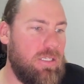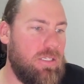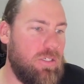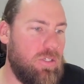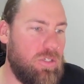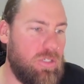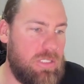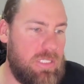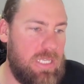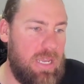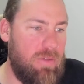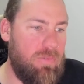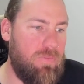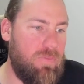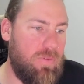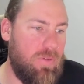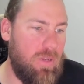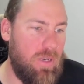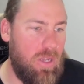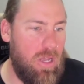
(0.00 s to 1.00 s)
Look dev
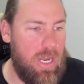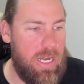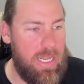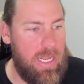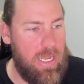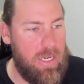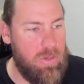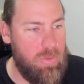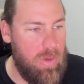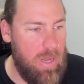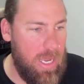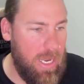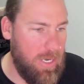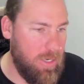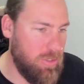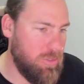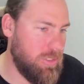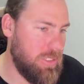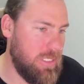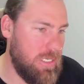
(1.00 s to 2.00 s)
for lighting underway, and
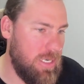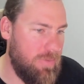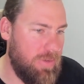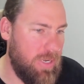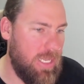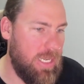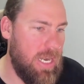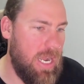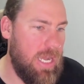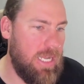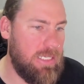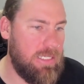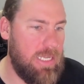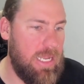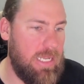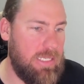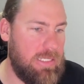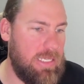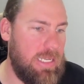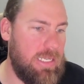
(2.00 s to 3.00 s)
all significant art
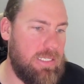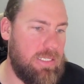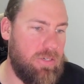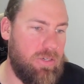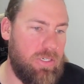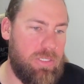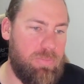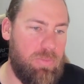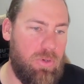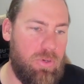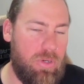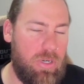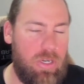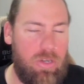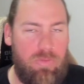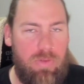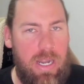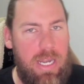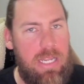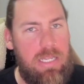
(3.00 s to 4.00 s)
assets are exported
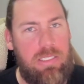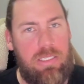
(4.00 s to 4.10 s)
and ready.